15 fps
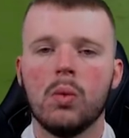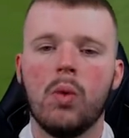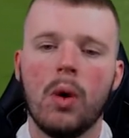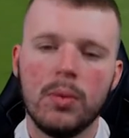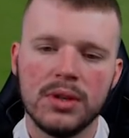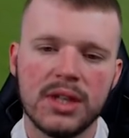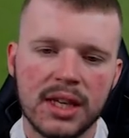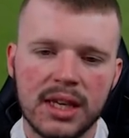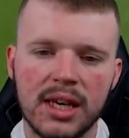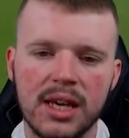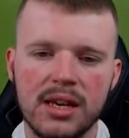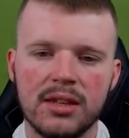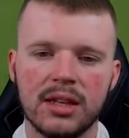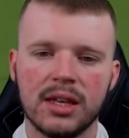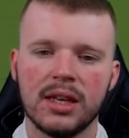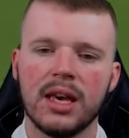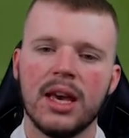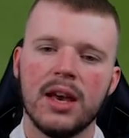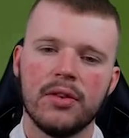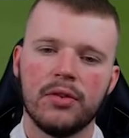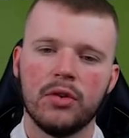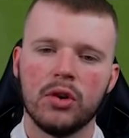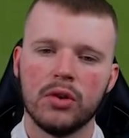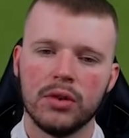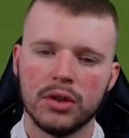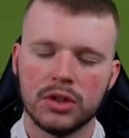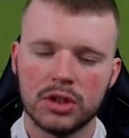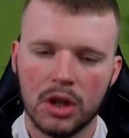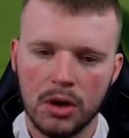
What was the key thing here for us?